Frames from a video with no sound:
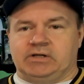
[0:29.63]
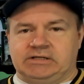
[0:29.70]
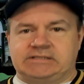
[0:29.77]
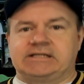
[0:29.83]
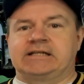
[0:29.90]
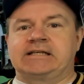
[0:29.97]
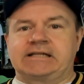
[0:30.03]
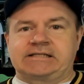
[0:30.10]

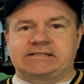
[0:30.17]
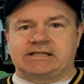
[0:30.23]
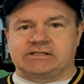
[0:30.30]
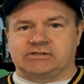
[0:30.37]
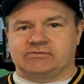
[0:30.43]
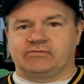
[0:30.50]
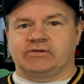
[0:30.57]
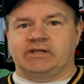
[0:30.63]
didn't
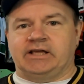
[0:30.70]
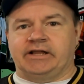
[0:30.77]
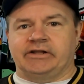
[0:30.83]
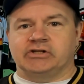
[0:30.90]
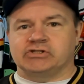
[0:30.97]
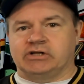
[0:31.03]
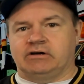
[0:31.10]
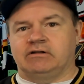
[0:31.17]
exist for the
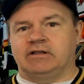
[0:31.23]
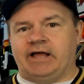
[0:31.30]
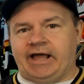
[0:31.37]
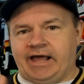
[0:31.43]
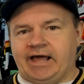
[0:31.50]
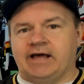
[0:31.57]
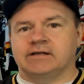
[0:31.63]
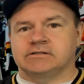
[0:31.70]
NHL
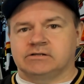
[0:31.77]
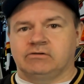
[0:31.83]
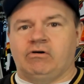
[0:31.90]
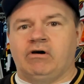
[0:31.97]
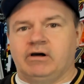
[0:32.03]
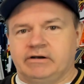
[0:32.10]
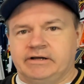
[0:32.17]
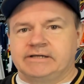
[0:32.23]
as an
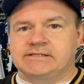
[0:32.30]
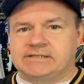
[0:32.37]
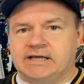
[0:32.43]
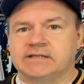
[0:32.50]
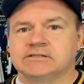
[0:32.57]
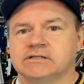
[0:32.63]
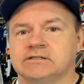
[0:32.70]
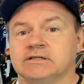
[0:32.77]
on-ice
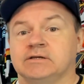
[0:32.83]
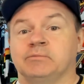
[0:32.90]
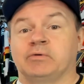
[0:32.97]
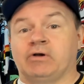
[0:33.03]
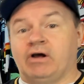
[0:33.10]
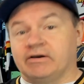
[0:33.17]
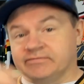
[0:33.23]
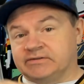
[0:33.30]
entity. But
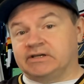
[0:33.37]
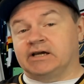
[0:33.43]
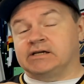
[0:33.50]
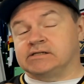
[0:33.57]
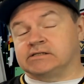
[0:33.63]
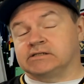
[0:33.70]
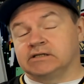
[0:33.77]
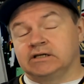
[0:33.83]
off the
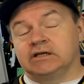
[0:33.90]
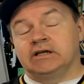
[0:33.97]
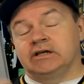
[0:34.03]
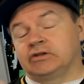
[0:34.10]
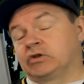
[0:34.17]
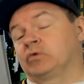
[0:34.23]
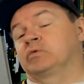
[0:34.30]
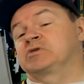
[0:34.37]
ice,
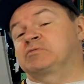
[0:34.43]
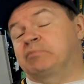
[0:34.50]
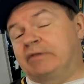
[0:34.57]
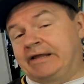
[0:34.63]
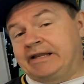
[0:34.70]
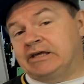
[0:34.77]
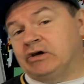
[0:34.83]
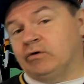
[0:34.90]
there was
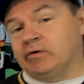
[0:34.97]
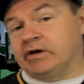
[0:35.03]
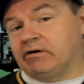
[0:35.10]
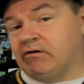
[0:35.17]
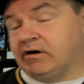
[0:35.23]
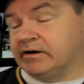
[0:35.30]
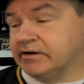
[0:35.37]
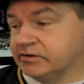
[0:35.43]
plenty going
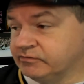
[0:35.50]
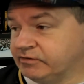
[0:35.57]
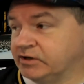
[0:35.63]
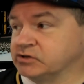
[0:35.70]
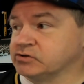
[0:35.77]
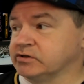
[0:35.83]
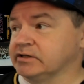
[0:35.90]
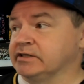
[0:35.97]
on, and
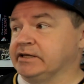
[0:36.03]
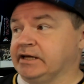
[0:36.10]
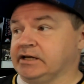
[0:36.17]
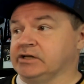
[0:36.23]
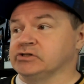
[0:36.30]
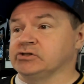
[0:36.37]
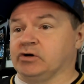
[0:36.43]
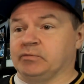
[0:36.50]
eventually the
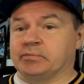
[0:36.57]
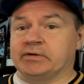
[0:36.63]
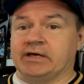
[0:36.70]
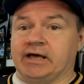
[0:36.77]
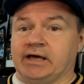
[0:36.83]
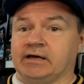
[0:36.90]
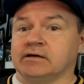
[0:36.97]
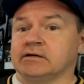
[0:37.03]

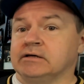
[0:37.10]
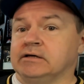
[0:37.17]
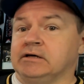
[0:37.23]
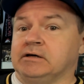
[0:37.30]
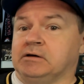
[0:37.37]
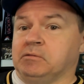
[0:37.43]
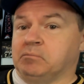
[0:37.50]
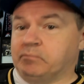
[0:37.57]
NHLPA
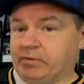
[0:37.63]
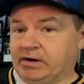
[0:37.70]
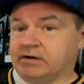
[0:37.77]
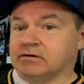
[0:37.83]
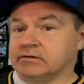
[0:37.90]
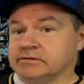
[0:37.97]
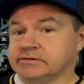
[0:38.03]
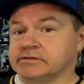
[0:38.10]

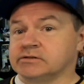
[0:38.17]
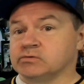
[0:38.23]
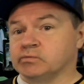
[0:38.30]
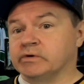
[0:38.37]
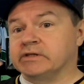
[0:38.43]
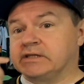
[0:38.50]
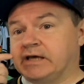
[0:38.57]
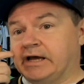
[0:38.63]
buckles
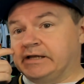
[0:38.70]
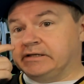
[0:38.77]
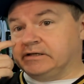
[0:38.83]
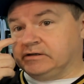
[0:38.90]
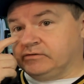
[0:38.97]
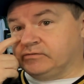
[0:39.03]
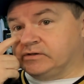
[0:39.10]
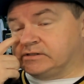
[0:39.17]
with the
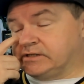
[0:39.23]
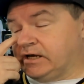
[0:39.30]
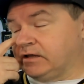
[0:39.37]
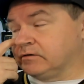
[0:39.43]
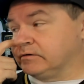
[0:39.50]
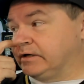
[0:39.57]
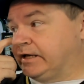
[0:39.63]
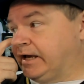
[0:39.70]
idea of the
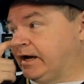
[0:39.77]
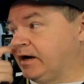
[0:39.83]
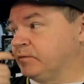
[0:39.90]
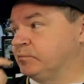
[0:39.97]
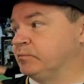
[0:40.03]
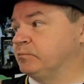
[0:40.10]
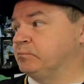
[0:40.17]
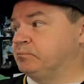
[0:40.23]
salary cap